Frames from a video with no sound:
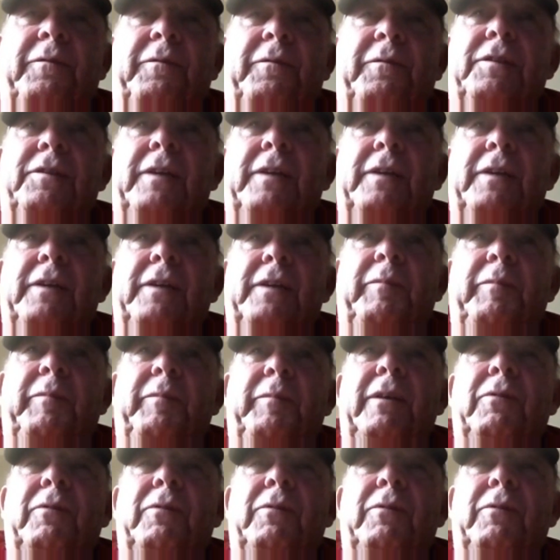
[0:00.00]
time they beat
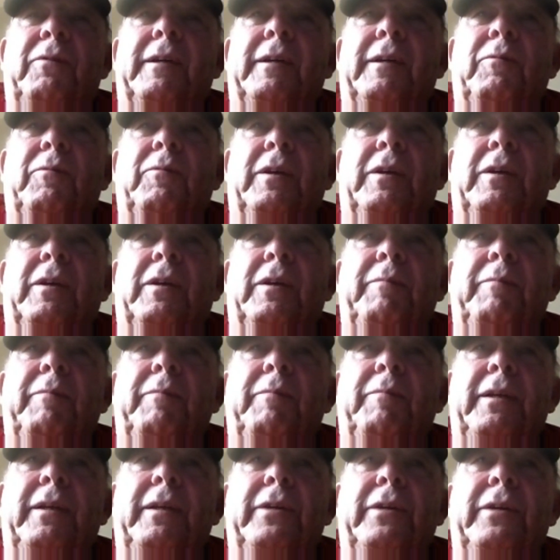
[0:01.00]
North Tonawanda in many
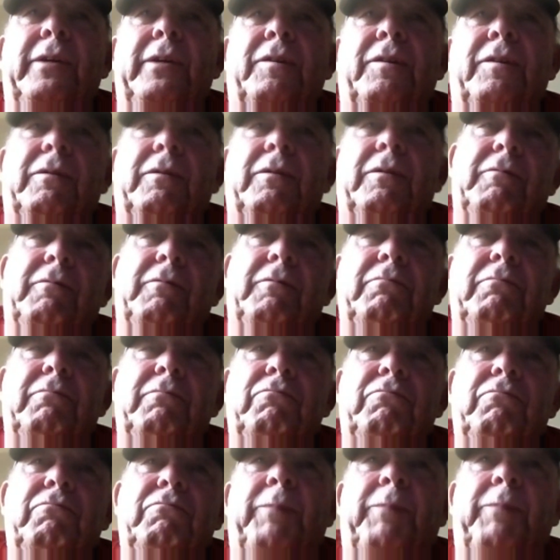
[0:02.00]
years. So
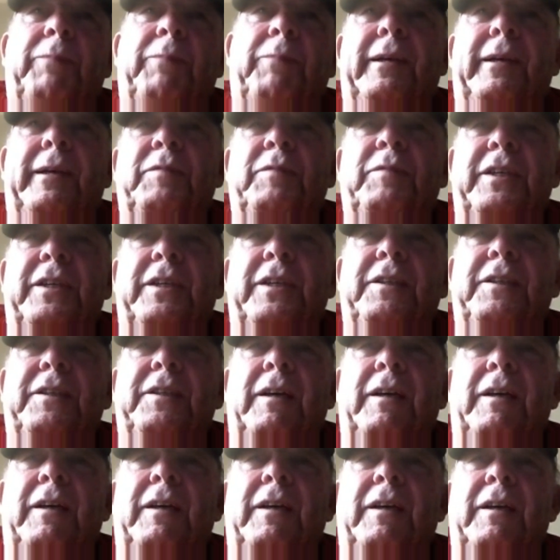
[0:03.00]
we played them six
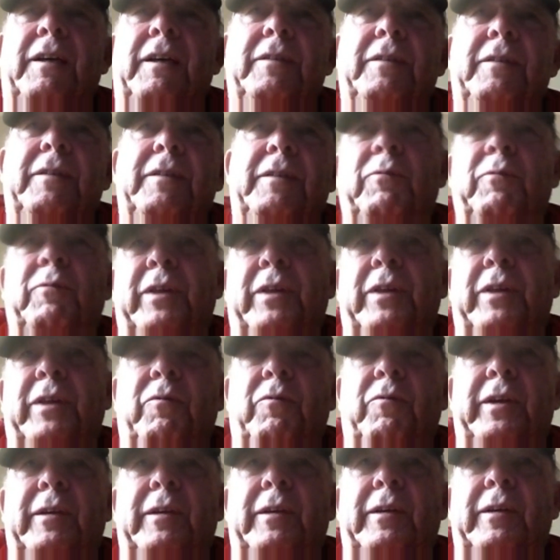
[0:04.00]
times, and they won three,
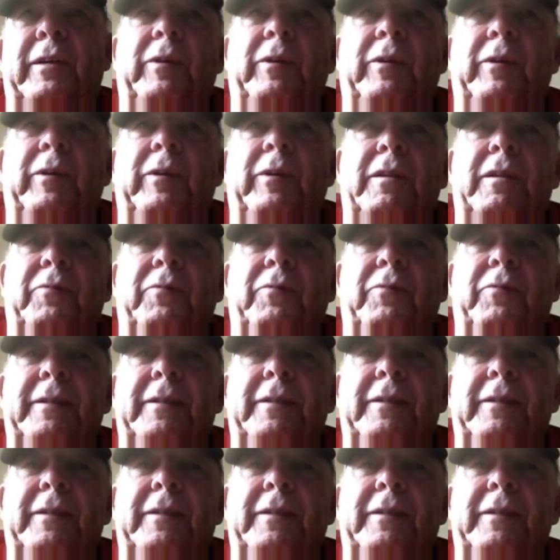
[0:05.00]
and we won three.